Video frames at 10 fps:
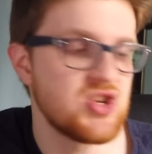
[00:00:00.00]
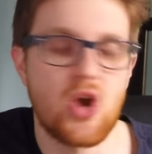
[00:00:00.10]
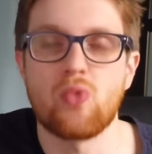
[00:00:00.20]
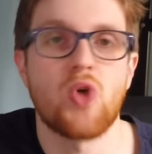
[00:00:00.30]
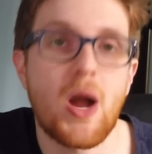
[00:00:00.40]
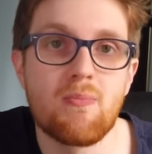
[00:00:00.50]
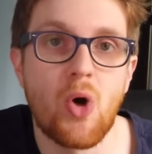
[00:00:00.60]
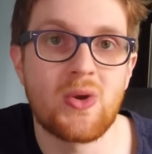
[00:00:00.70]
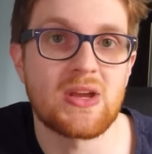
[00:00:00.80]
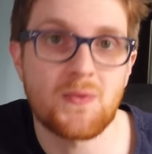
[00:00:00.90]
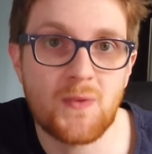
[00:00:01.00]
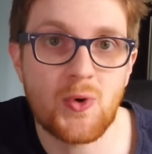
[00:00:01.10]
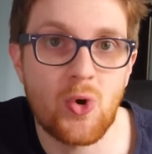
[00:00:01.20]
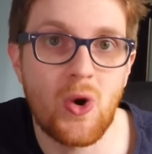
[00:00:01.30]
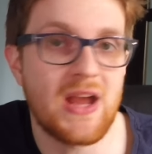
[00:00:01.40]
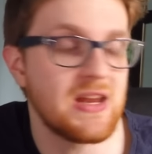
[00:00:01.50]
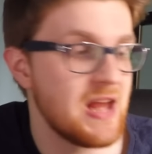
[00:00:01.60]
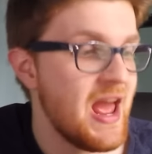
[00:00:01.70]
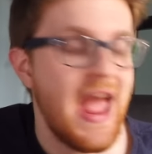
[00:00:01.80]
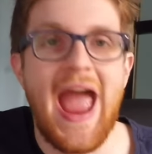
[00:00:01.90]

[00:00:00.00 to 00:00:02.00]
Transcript: you know, lawn mowing Infernoid